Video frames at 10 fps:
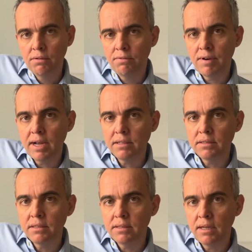Fine
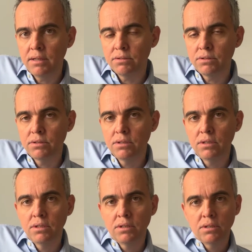details
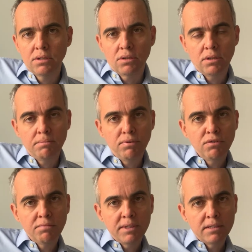or
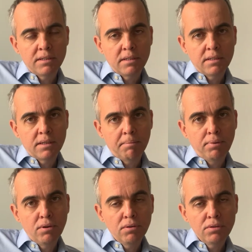improvements in the
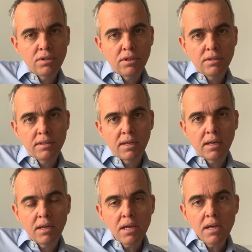approach and
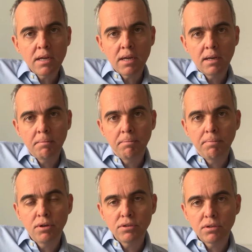technique and
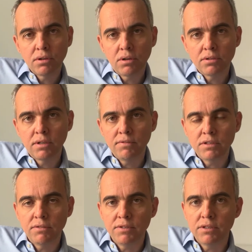protocols of
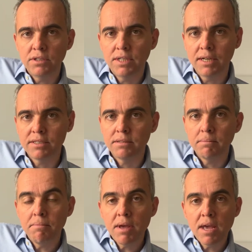intravitreal injections
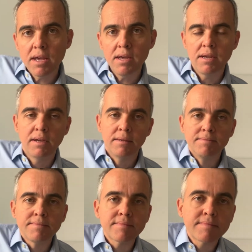may
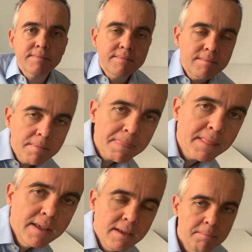
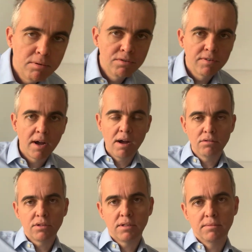improve
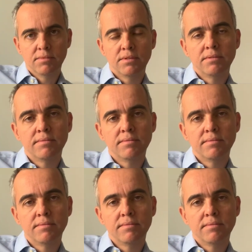outcomes.